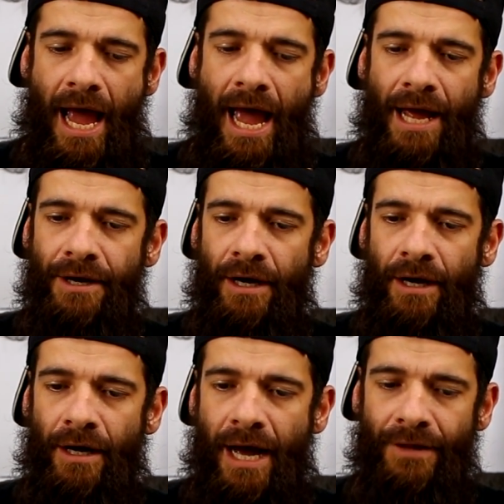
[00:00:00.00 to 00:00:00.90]
and
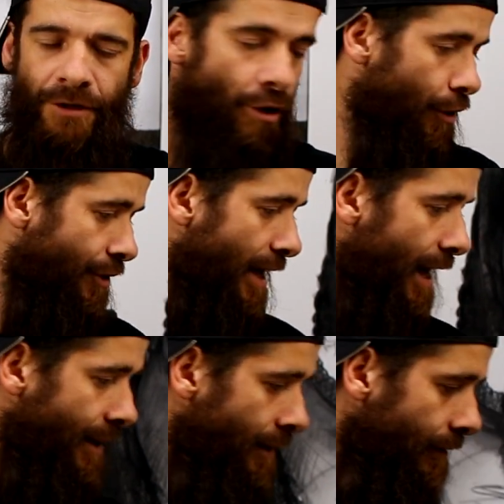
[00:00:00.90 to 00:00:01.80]
the other
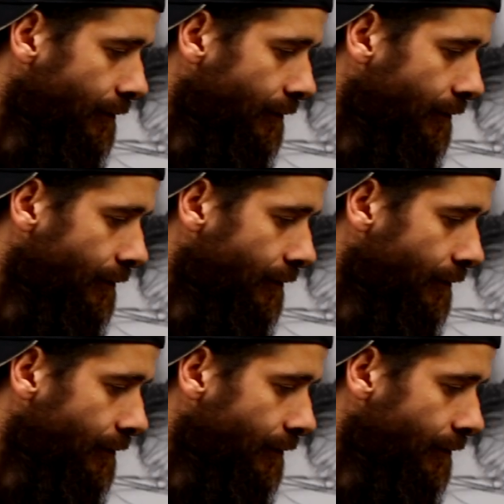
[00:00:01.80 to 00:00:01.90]
side,